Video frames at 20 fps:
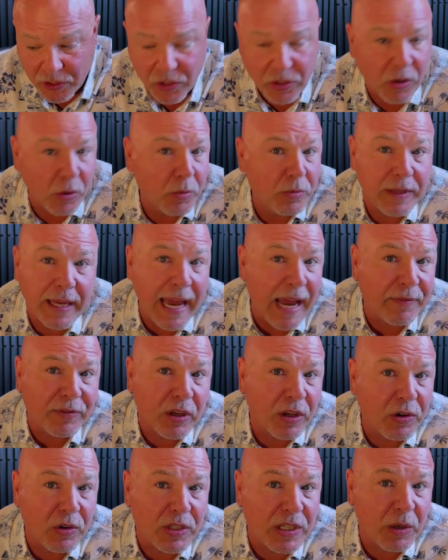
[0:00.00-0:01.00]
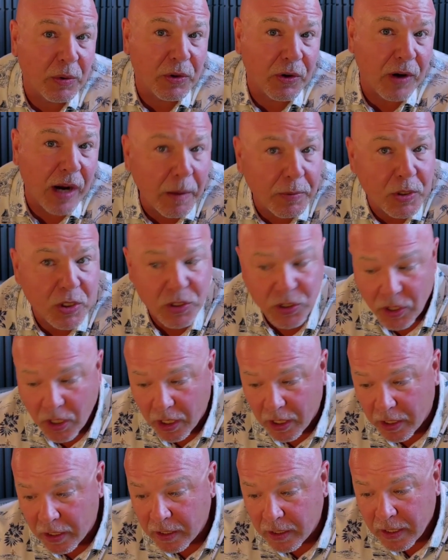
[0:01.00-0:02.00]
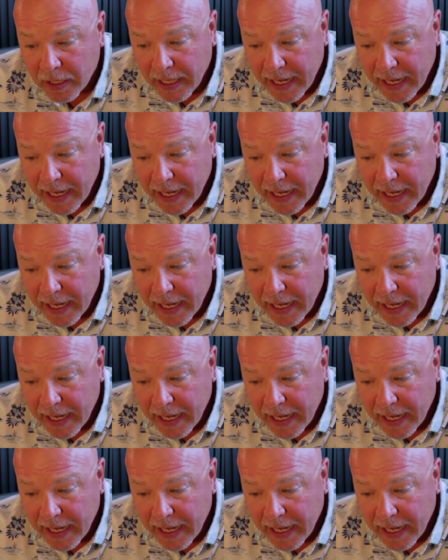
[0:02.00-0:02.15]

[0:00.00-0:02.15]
So they have to understand what their options are,